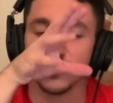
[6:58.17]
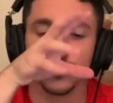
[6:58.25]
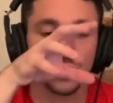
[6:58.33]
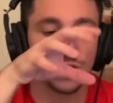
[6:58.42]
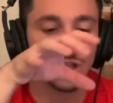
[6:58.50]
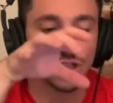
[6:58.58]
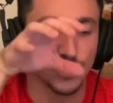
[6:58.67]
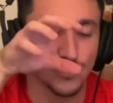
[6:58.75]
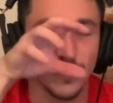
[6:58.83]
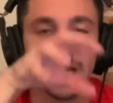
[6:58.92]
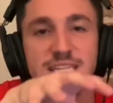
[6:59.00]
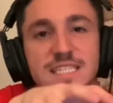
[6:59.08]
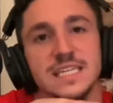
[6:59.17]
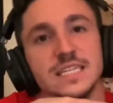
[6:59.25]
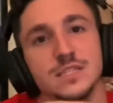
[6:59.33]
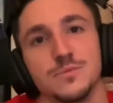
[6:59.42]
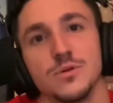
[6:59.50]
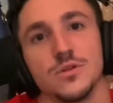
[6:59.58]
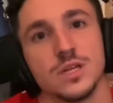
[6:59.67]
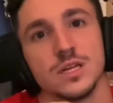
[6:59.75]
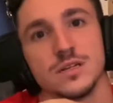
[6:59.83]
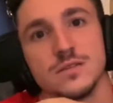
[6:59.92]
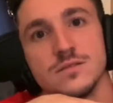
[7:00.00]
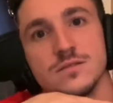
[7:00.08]
the strings he's
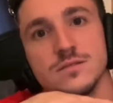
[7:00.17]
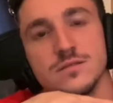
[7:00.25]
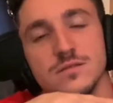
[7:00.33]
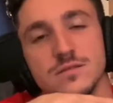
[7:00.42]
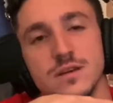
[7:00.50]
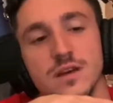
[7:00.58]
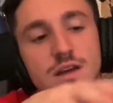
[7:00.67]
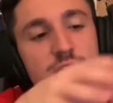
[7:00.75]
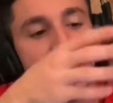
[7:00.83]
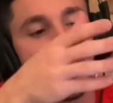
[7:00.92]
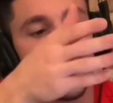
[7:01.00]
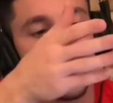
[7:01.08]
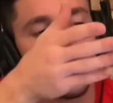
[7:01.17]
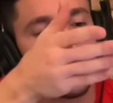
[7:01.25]
pulling. He